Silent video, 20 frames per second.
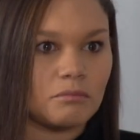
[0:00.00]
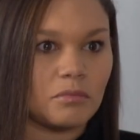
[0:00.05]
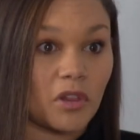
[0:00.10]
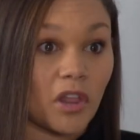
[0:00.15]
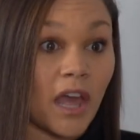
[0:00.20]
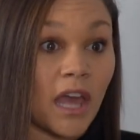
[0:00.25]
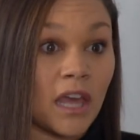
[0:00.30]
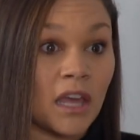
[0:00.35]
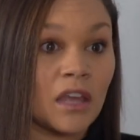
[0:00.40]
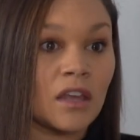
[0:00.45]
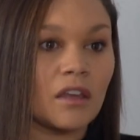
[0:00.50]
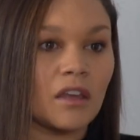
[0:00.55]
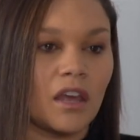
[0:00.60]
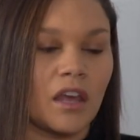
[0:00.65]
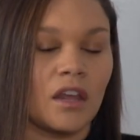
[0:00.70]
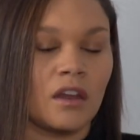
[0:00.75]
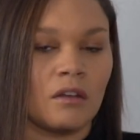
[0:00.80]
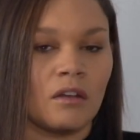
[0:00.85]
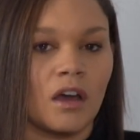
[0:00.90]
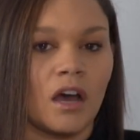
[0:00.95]
play,
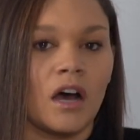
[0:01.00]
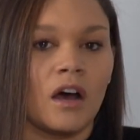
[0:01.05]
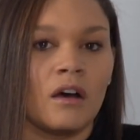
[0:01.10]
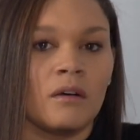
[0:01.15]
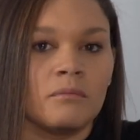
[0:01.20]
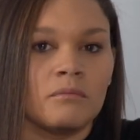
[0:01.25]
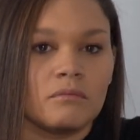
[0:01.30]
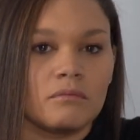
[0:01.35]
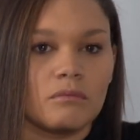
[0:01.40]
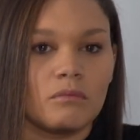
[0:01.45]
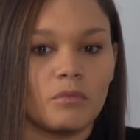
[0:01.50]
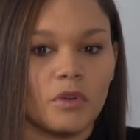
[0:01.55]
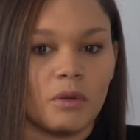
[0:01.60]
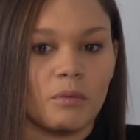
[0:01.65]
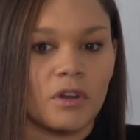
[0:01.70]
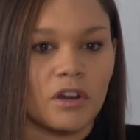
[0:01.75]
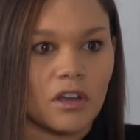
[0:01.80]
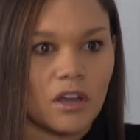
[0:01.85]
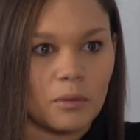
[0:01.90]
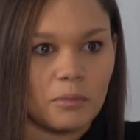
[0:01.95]
and we
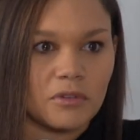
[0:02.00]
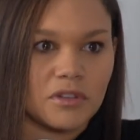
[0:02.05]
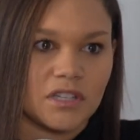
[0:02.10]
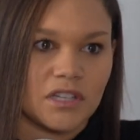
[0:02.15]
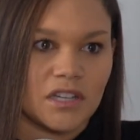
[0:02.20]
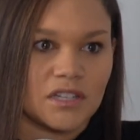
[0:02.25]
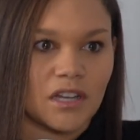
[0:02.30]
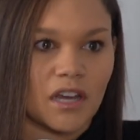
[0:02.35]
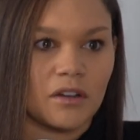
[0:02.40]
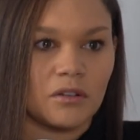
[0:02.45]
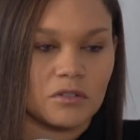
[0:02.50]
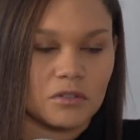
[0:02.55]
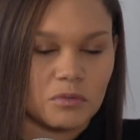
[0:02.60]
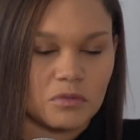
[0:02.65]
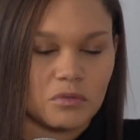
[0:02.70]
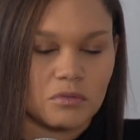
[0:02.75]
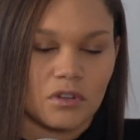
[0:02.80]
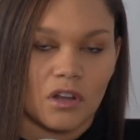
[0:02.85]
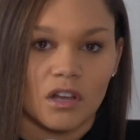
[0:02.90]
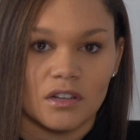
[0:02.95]
won a couple state titles,
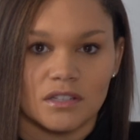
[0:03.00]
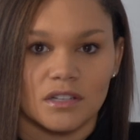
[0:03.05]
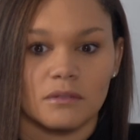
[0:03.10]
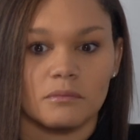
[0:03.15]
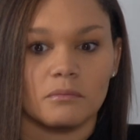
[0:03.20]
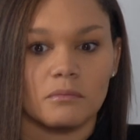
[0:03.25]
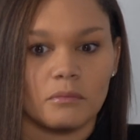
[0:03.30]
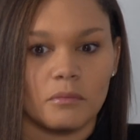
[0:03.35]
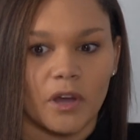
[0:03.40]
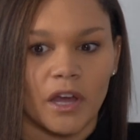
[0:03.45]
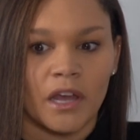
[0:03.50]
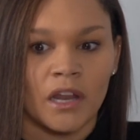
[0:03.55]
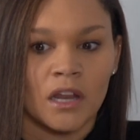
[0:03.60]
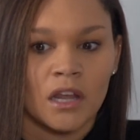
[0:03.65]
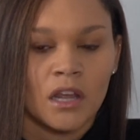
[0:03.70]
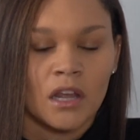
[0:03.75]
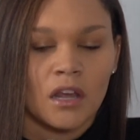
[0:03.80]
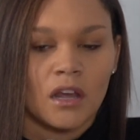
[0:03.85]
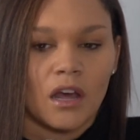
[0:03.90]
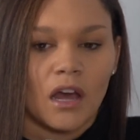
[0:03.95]
which was awesome. But
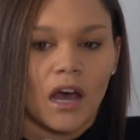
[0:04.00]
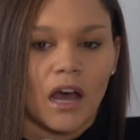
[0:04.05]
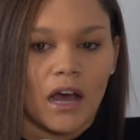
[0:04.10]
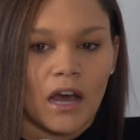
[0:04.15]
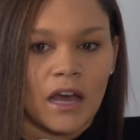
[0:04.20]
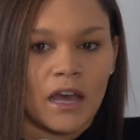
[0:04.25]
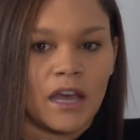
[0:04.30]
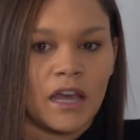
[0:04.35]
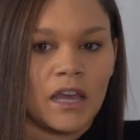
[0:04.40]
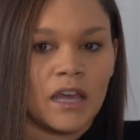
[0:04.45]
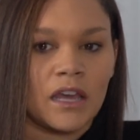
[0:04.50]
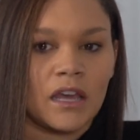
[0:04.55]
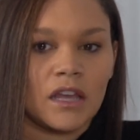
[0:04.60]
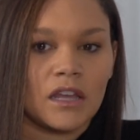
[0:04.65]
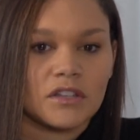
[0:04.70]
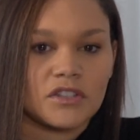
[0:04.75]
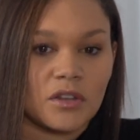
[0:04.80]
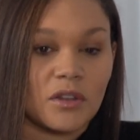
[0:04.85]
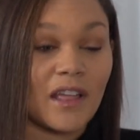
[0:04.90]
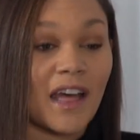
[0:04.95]

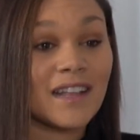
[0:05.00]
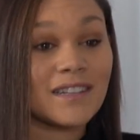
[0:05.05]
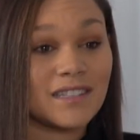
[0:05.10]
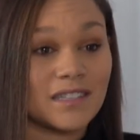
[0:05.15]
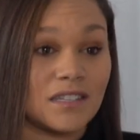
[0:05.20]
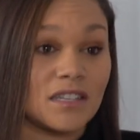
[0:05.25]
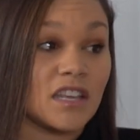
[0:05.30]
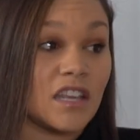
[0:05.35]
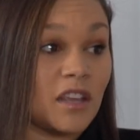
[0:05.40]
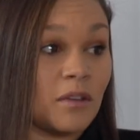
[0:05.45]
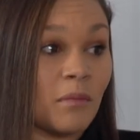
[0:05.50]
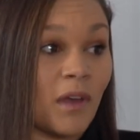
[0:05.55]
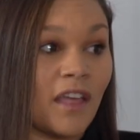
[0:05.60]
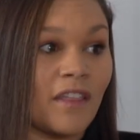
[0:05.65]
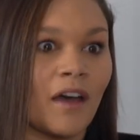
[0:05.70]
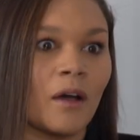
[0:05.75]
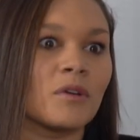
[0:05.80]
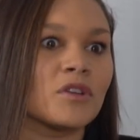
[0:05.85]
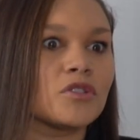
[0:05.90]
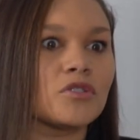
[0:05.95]
so that's team,
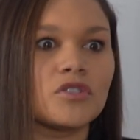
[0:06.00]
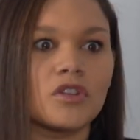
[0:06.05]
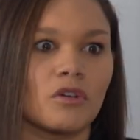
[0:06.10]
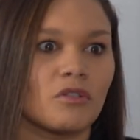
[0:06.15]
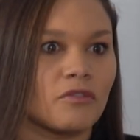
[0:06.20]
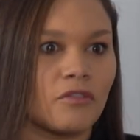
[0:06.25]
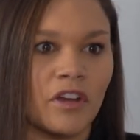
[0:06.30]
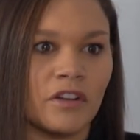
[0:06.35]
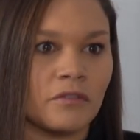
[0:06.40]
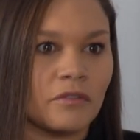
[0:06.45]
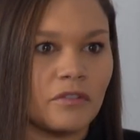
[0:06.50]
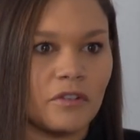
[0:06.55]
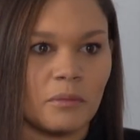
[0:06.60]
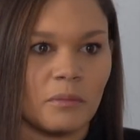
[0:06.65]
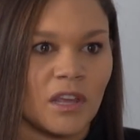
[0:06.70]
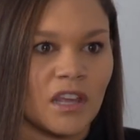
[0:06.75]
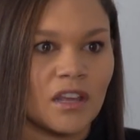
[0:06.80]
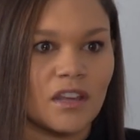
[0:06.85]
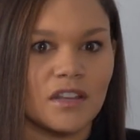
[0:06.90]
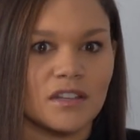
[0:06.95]
and that was so fun for
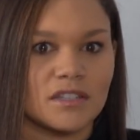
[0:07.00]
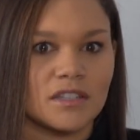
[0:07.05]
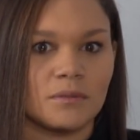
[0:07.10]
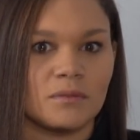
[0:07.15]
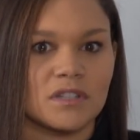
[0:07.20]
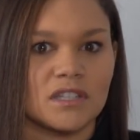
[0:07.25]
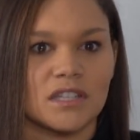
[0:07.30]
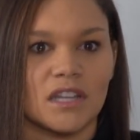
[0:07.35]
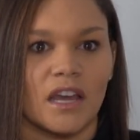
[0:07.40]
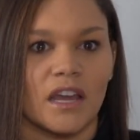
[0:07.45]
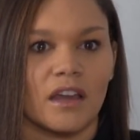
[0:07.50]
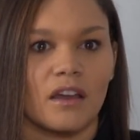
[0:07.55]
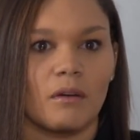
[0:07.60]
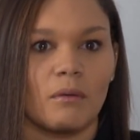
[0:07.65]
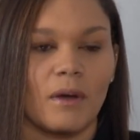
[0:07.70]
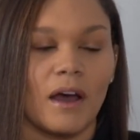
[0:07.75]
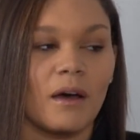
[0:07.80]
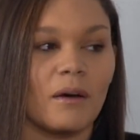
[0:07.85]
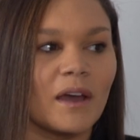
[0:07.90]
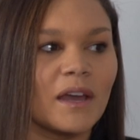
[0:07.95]
me because it was like,
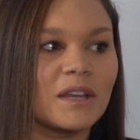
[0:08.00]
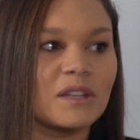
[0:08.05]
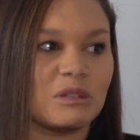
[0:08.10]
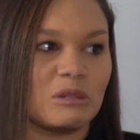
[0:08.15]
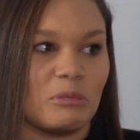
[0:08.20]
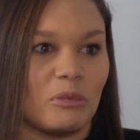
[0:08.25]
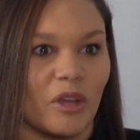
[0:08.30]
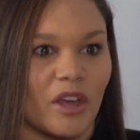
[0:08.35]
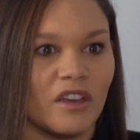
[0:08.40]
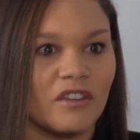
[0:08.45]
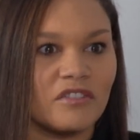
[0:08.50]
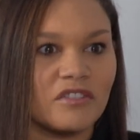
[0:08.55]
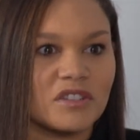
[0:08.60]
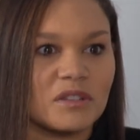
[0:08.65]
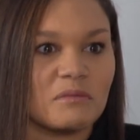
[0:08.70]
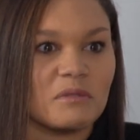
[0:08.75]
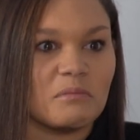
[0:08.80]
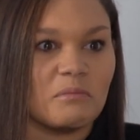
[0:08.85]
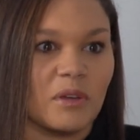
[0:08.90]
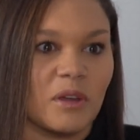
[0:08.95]
wow, I get to play for
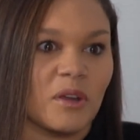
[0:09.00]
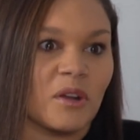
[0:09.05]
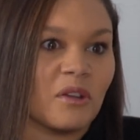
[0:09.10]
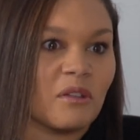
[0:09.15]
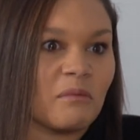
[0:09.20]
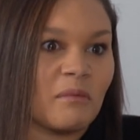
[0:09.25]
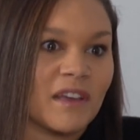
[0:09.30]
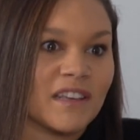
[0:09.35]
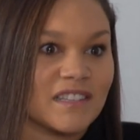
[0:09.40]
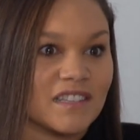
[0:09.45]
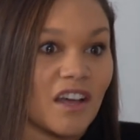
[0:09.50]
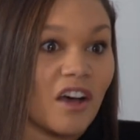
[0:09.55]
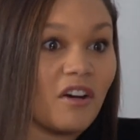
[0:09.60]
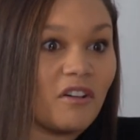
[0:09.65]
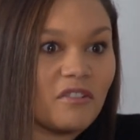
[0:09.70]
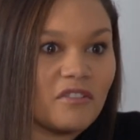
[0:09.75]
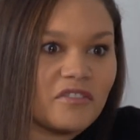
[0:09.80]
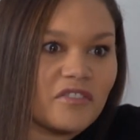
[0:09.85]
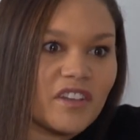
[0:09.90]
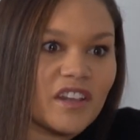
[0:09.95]
something bigger than
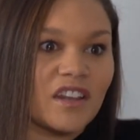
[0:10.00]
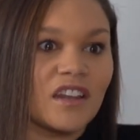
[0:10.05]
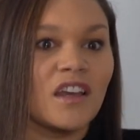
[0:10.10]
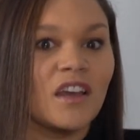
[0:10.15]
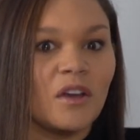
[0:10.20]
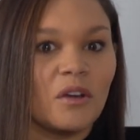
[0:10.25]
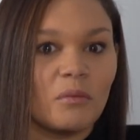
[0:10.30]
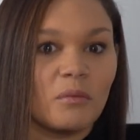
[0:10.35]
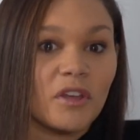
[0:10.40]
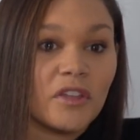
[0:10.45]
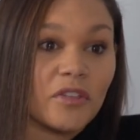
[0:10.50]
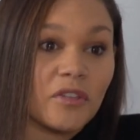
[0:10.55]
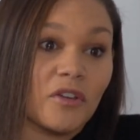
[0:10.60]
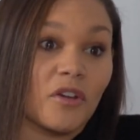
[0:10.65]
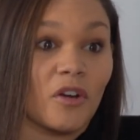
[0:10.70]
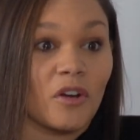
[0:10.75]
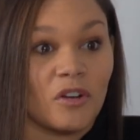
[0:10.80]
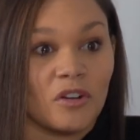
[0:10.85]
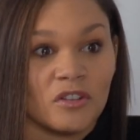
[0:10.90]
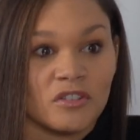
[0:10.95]
myself and with
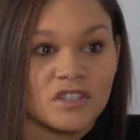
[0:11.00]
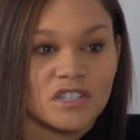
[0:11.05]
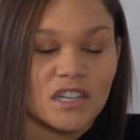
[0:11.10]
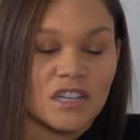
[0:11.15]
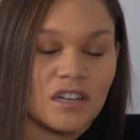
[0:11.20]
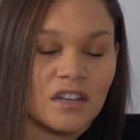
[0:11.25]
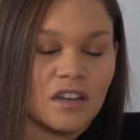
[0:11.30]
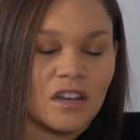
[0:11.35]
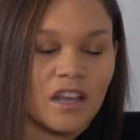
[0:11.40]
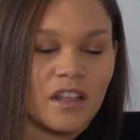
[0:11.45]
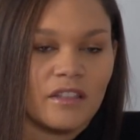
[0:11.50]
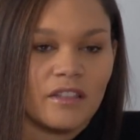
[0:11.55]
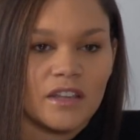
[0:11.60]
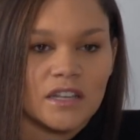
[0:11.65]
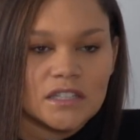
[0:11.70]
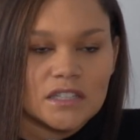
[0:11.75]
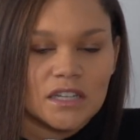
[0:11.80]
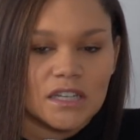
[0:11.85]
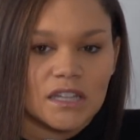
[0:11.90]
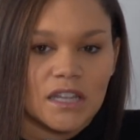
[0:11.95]
girls and
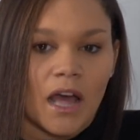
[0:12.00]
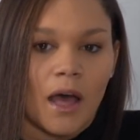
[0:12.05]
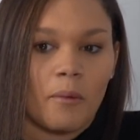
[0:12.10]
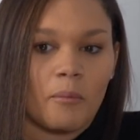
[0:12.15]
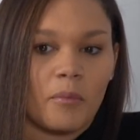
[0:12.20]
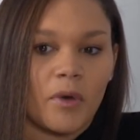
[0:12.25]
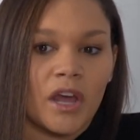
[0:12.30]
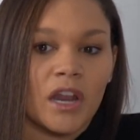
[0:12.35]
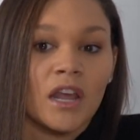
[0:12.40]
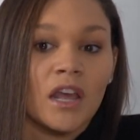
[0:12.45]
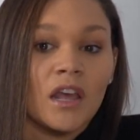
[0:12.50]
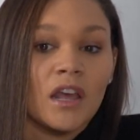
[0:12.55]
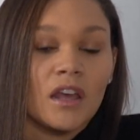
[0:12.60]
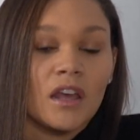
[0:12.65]
things like that. But